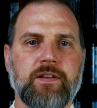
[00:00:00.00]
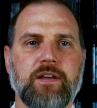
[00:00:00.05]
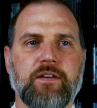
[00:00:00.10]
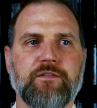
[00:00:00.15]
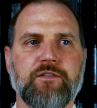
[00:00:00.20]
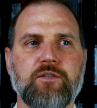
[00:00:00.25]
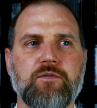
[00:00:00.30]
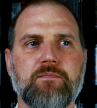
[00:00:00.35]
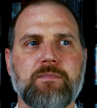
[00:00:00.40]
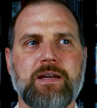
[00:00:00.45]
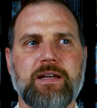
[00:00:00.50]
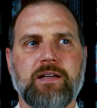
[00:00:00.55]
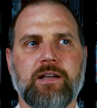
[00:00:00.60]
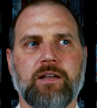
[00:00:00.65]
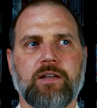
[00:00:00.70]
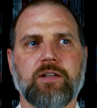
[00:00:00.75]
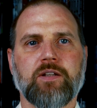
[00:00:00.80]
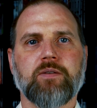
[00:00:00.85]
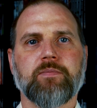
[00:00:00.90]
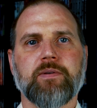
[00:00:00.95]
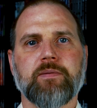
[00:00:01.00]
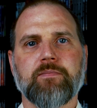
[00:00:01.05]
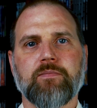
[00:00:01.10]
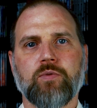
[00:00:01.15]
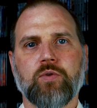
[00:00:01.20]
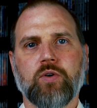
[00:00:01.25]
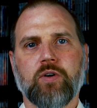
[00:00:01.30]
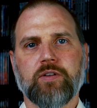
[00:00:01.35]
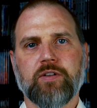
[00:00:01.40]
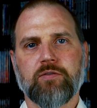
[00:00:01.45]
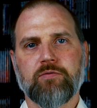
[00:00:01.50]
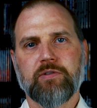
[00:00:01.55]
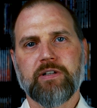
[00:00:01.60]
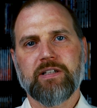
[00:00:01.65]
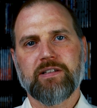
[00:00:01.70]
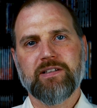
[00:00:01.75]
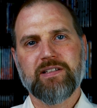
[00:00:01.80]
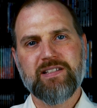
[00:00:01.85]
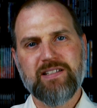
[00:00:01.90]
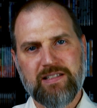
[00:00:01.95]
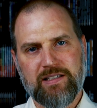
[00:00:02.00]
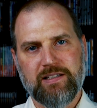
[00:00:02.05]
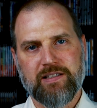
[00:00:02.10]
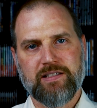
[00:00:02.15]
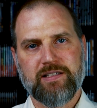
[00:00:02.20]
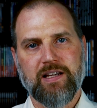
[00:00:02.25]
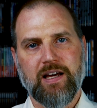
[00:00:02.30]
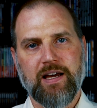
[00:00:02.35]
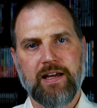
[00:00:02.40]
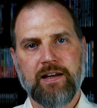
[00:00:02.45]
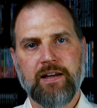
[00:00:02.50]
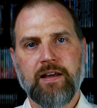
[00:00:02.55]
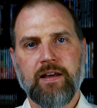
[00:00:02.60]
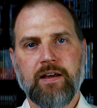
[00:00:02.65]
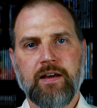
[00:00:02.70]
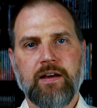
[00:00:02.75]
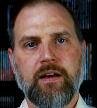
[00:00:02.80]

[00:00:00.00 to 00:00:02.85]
if you make it a little bit more on the realistic side,